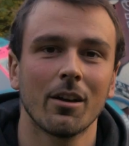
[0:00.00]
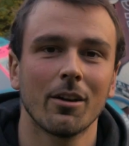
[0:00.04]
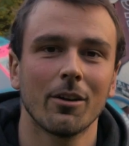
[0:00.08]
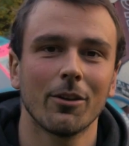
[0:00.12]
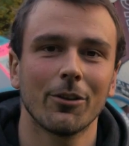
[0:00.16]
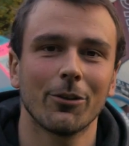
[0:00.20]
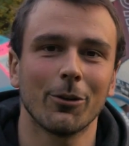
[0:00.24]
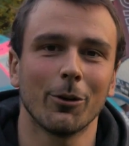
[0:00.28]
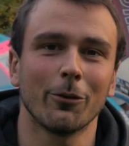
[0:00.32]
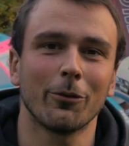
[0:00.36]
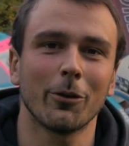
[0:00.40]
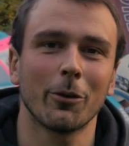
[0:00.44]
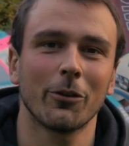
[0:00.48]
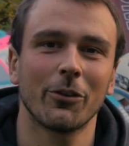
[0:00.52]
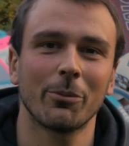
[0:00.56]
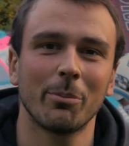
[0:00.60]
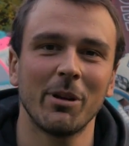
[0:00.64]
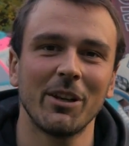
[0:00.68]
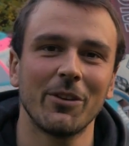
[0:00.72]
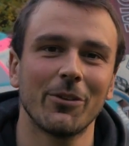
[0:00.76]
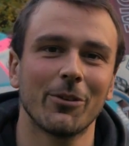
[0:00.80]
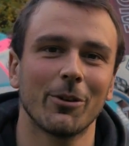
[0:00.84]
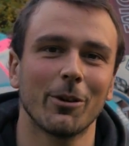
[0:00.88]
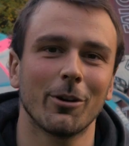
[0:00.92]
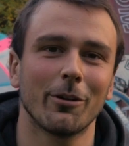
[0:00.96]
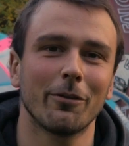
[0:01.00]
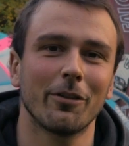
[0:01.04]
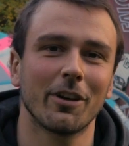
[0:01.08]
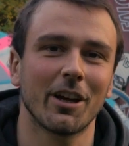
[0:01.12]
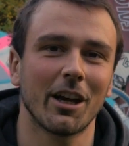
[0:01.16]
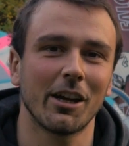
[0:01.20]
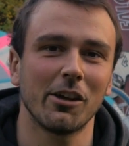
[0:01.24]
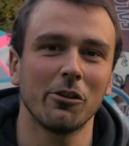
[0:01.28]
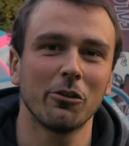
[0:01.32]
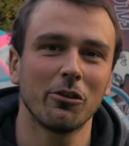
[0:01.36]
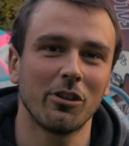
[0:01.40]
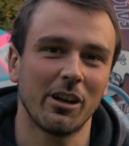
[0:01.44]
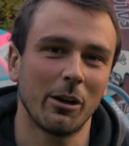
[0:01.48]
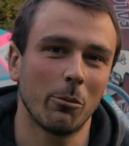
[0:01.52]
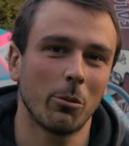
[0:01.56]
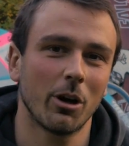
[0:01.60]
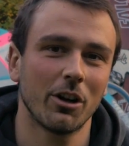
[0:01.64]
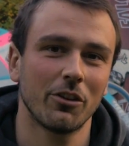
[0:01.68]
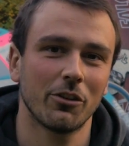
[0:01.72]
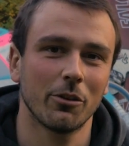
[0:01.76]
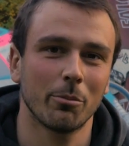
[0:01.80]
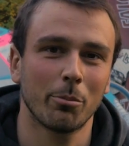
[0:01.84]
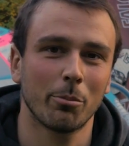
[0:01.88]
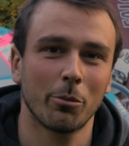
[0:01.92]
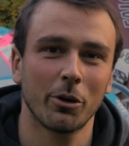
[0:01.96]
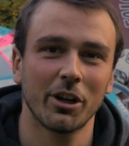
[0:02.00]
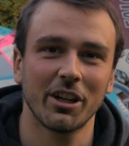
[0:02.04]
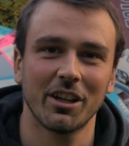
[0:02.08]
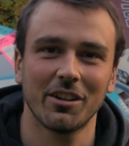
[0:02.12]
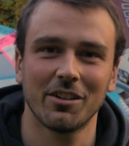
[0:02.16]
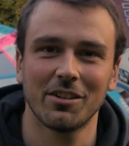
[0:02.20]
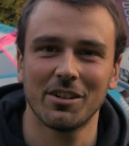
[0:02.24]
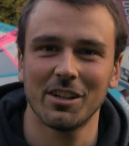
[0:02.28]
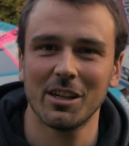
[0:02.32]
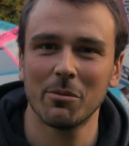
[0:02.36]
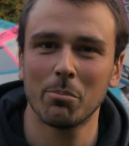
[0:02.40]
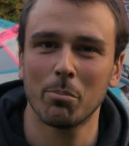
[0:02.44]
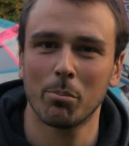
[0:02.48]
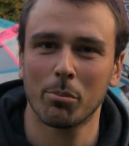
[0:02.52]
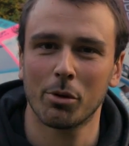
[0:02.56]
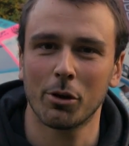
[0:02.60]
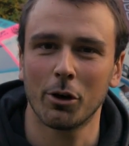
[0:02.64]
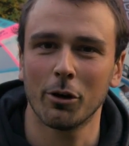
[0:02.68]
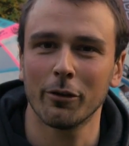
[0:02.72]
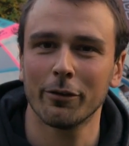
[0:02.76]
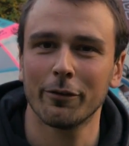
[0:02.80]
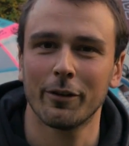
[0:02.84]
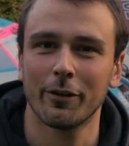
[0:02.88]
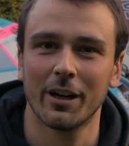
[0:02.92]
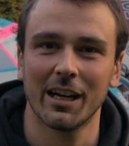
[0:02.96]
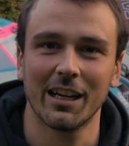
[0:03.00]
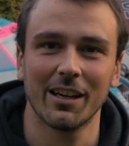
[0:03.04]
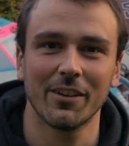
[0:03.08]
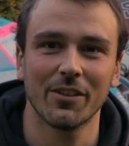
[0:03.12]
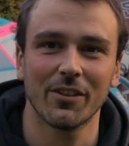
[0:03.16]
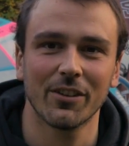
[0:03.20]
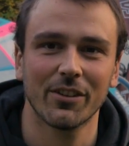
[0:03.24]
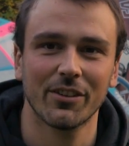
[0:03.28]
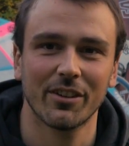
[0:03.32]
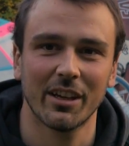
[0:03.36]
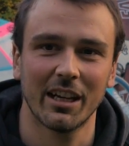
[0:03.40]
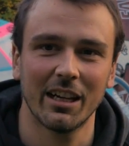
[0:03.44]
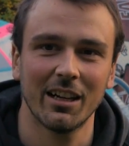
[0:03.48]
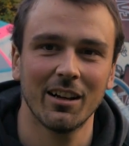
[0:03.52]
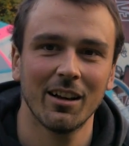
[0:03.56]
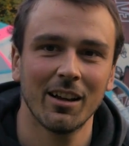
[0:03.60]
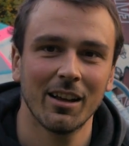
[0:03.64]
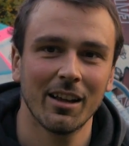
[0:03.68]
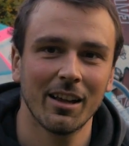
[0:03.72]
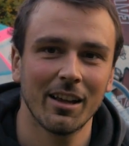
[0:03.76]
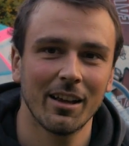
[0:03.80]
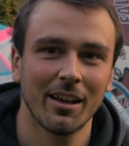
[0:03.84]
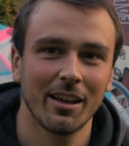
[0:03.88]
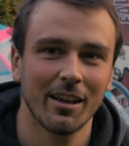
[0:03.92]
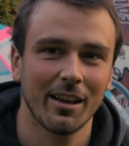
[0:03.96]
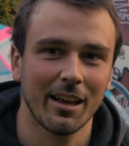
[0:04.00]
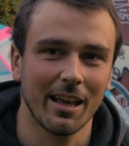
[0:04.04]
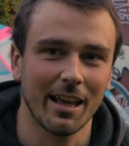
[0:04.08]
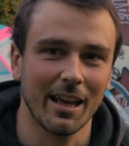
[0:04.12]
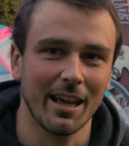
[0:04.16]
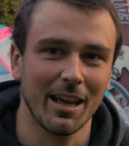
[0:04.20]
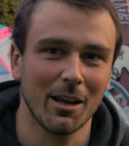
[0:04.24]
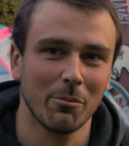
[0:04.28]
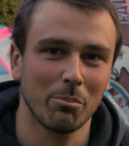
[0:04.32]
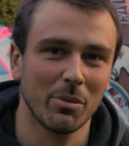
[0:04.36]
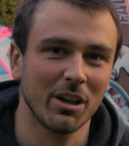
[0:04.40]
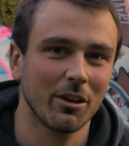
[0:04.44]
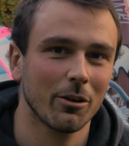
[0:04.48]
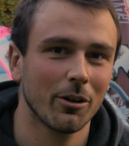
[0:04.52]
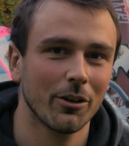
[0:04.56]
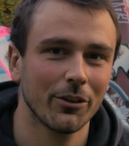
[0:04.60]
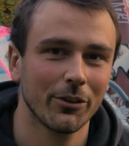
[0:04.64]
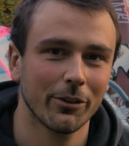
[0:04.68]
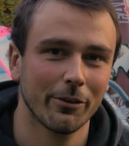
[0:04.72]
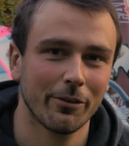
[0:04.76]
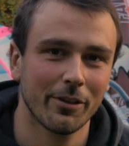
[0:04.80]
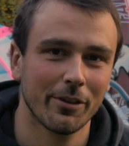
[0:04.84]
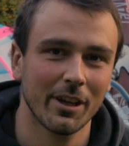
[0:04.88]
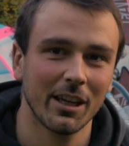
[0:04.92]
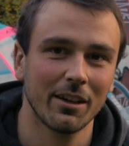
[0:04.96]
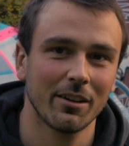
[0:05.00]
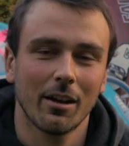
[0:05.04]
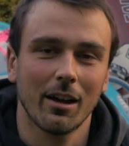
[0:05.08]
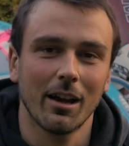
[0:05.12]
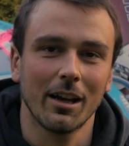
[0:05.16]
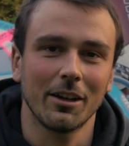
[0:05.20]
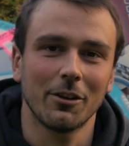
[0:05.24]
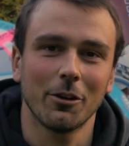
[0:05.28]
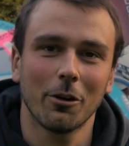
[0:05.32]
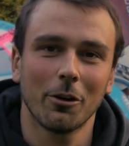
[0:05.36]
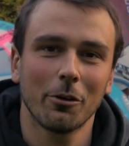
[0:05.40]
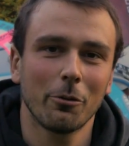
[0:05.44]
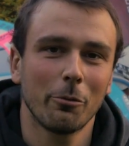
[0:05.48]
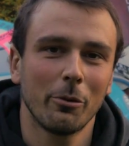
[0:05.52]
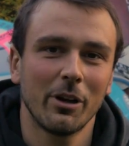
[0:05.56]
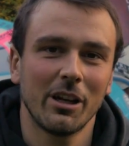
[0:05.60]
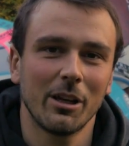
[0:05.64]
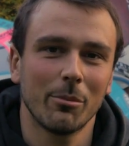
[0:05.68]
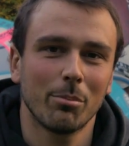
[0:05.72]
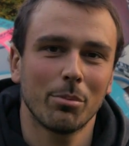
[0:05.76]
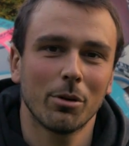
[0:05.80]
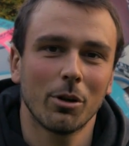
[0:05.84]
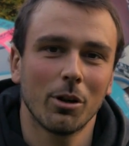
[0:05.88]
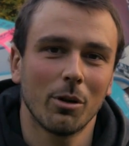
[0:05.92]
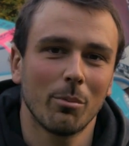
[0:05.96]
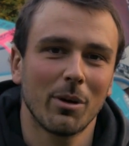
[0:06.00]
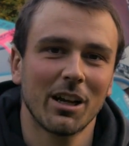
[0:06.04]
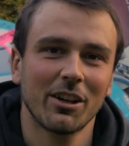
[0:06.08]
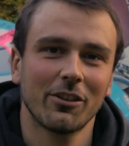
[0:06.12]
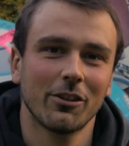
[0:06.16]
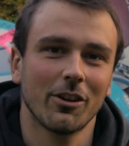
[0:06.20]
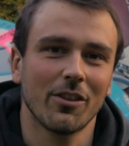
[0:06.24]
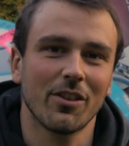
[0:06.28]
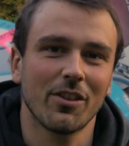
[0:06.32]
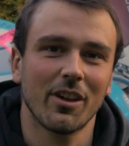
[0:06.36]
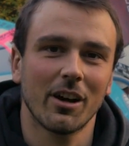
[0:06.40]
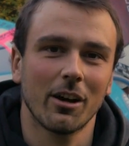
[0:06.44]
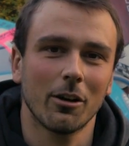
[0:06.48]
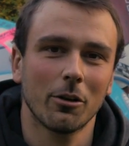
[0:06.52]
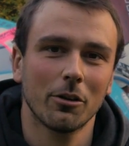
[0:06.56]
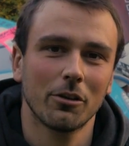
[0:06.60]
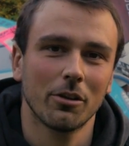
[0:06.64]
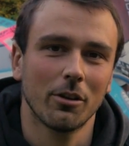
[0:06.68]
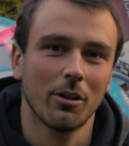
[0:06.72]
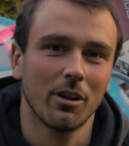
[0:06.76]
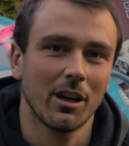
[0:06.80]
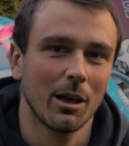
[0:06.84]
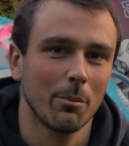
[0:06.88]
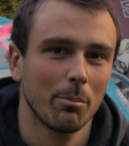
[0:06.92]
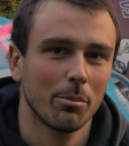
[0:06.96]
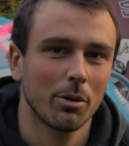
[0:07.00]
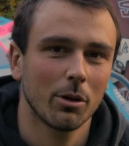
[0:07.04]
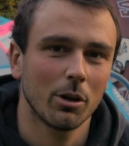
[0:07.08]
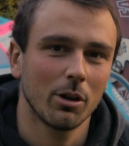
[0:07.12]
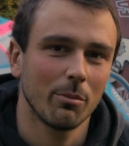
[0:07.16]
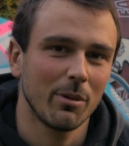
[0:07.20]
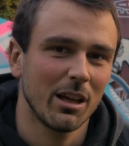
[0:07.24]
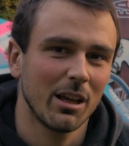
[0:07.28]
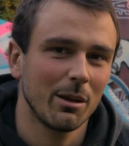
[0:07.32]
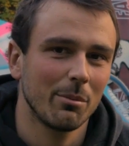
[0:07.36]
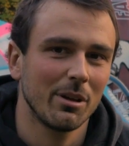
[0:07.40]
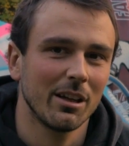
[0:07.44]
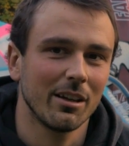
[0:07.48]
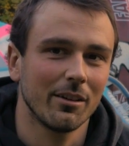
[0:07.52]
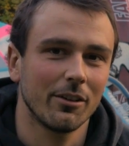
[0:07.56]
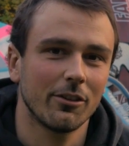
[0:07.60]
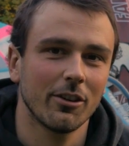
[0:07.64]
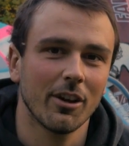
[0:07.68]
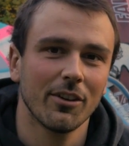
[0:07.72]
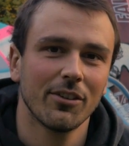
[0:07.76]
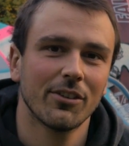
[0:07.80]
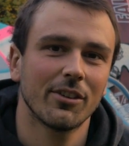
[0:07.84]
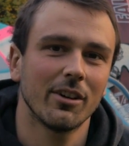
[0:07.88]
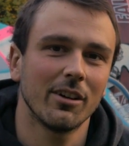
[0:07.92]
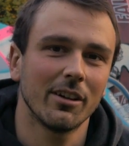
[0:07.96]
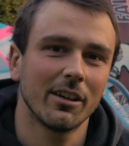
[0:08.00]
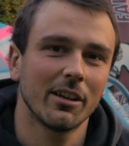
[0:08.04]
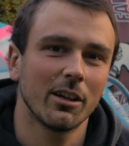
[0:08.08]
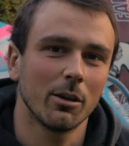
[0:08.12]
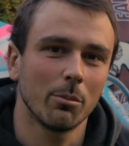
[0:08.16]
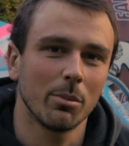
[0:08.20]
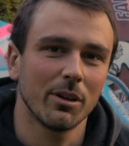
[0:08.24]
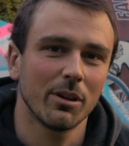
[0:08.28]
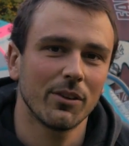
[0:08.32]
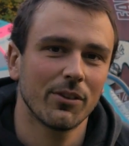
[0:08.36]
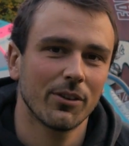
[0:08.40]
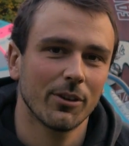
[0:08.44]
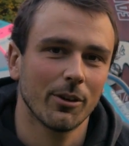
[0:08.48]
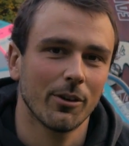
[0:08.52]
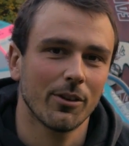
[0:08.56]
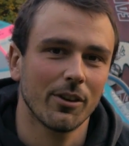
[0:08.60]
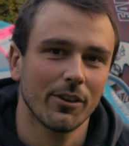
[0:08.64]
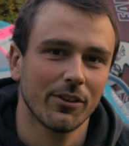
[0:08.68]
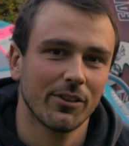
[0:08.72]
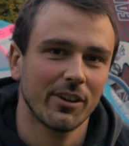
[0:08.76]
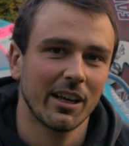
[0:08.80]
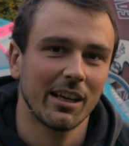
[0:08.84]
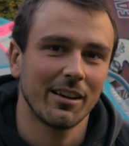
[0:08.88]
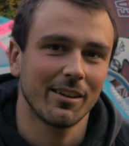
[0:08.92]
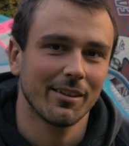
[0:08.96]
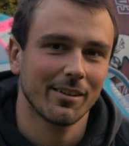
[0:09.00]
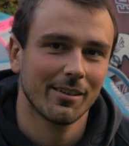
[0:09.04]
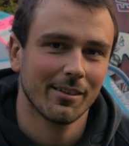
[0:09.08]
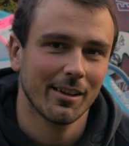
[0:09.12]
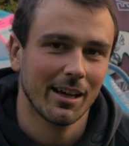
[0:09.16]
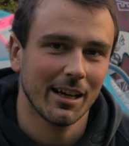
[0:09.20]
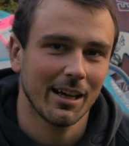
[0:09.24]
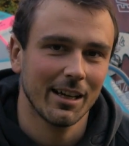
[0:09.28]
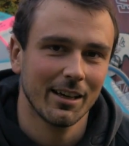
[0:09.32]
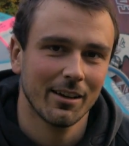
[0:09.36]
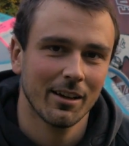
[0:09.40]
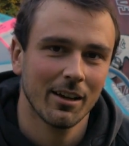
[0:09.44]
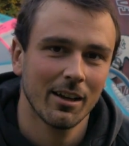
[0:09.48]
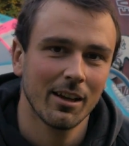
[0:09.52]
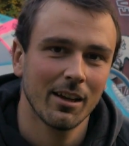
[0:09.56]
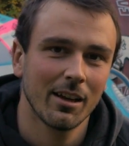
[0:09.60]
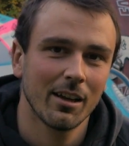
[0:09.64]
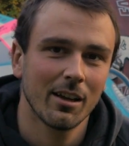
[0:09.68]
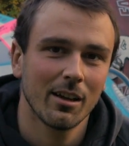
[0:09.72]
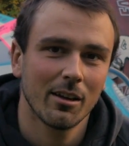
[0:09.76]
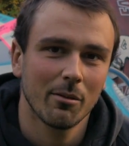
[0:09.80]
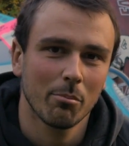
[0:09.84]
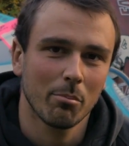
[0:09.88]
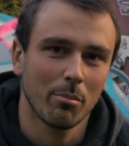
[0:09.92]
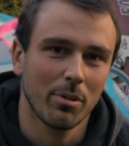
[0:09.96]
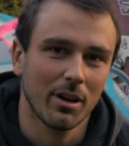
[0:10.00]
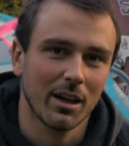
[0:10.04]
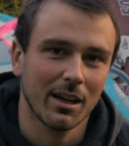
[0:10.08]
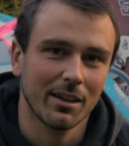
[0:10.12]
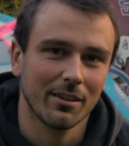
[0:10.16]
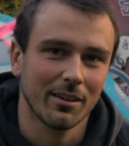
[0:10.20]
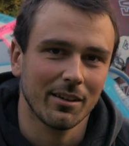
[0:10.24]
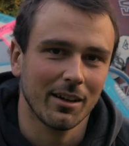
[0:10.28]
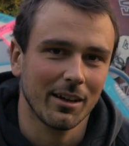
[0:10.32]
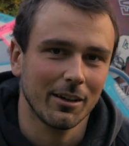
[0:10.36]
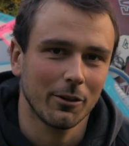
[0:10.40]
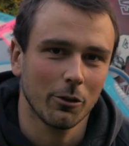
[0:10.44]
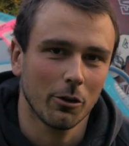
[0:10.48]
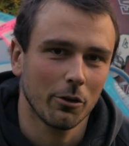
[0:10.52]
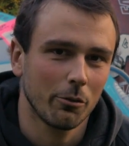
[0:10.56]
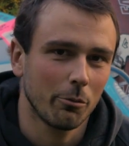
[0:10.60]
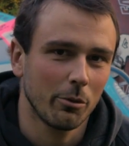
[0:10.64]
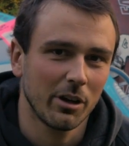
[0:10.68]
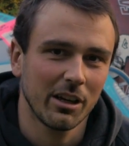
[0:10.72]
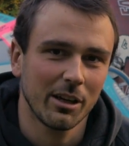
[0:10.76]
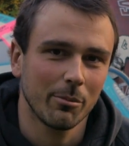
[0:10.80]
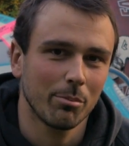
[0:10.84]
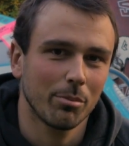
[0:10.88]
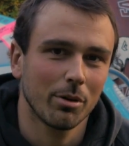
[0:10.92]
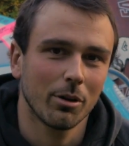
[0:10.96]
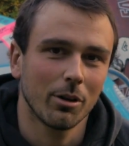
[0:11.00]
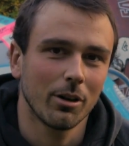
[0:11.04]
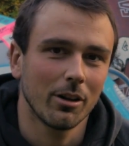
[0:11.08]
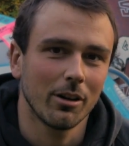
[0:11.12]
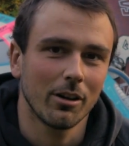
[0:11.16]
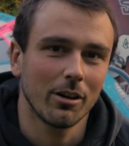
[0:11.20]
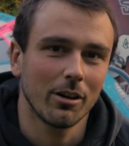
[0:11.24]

So for speed surfing, I usually want a pretty deep profile in the sail, and because of that I don't really pull much on the outhaul. I pull maybe just a little bit so the sail is tight, but I don't really pull a